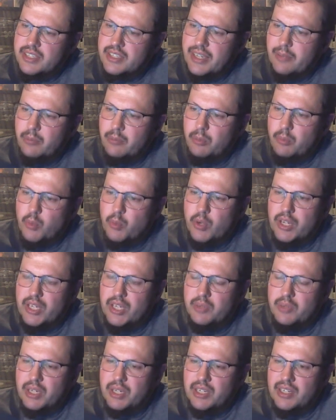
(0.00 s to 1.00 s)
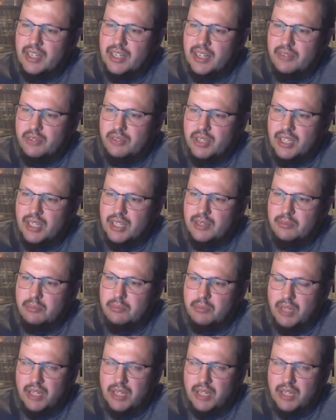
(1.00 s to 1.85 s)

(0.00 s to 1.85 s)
can't remember where he went after that.